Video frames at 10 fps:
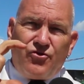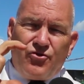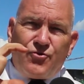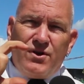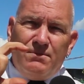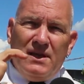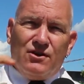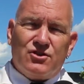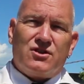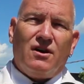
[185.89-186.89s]
3
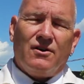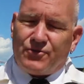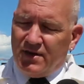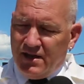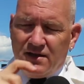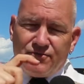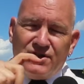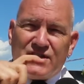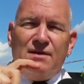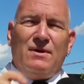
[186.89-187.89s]
meters tall, 3
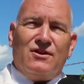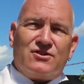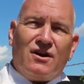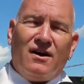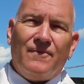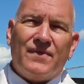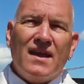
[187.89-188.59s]
centimeters tall.